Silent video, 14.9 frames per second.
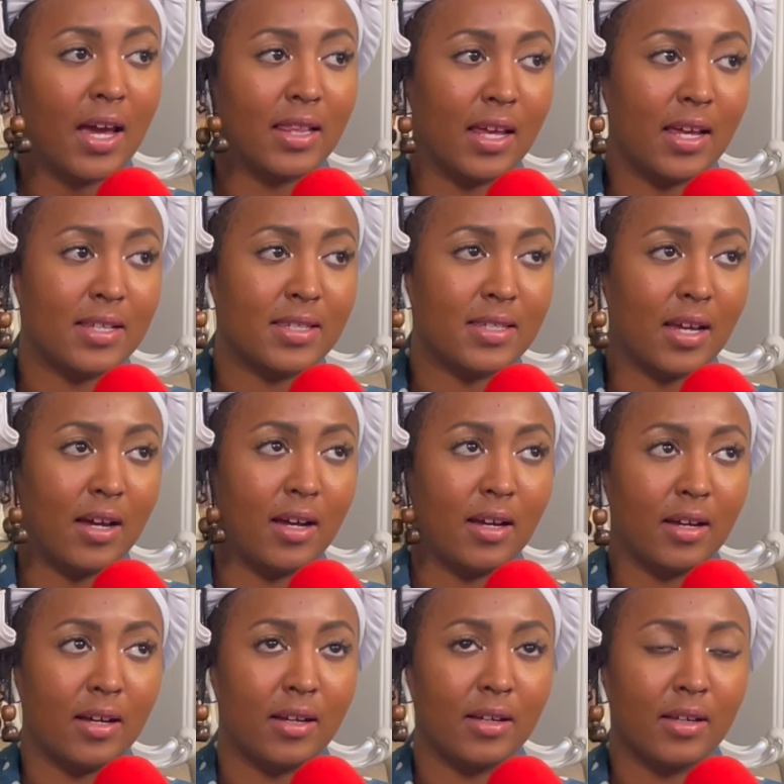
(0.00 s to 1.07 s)
This
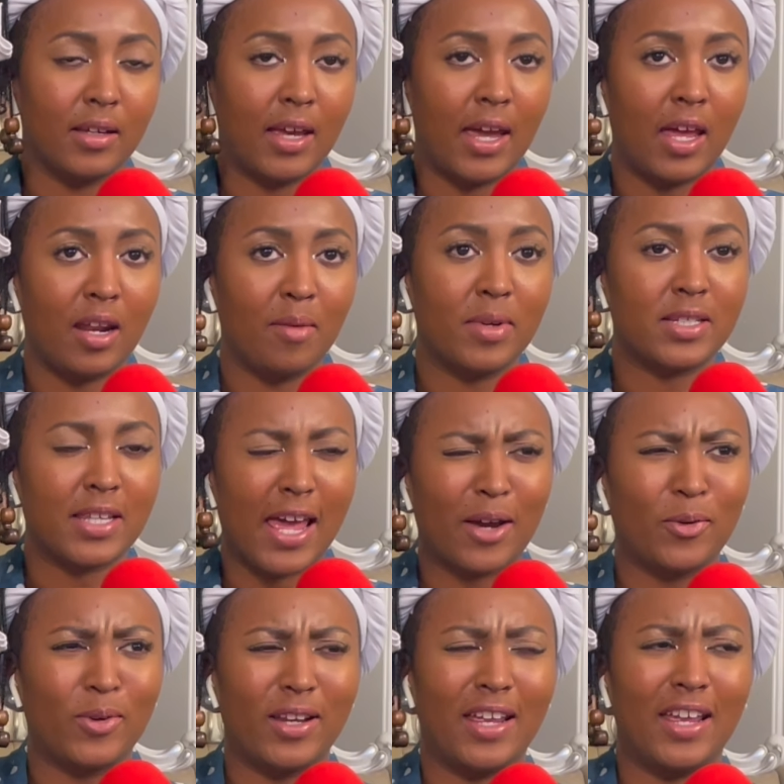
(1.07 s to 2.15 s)
Cannabis
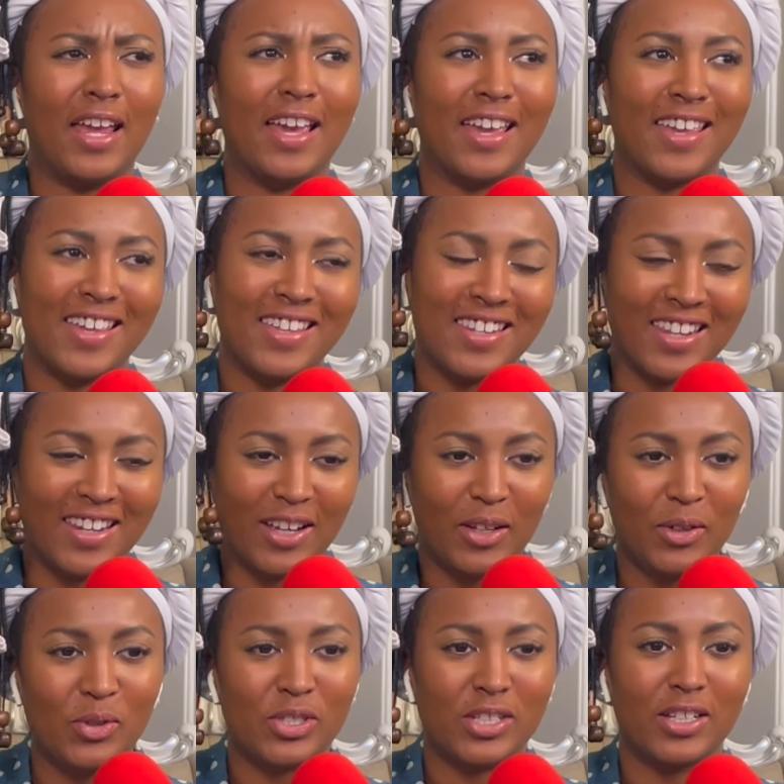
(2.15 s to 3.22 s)
Equity and
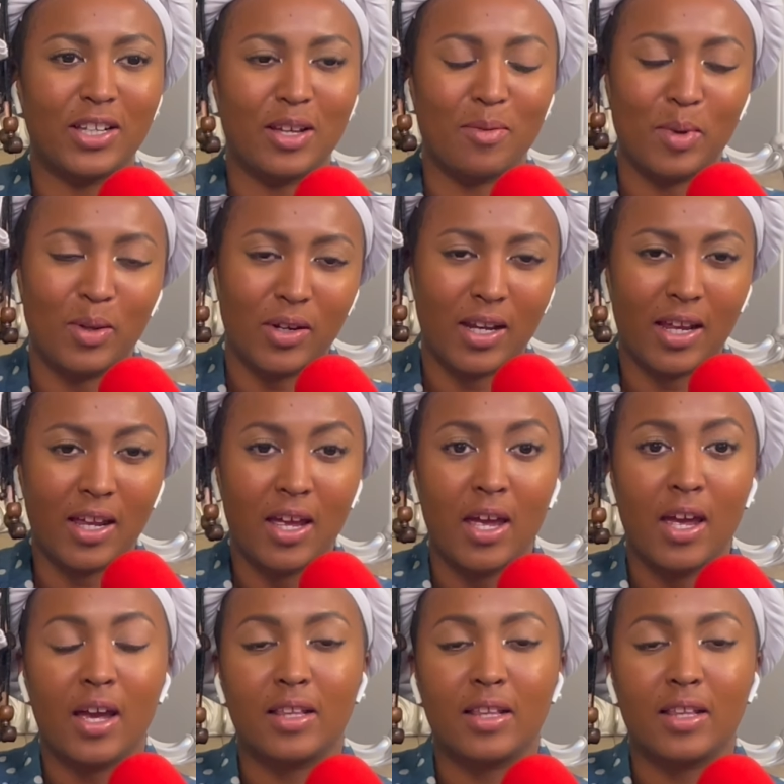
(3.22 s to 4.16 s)
Inclusion Community.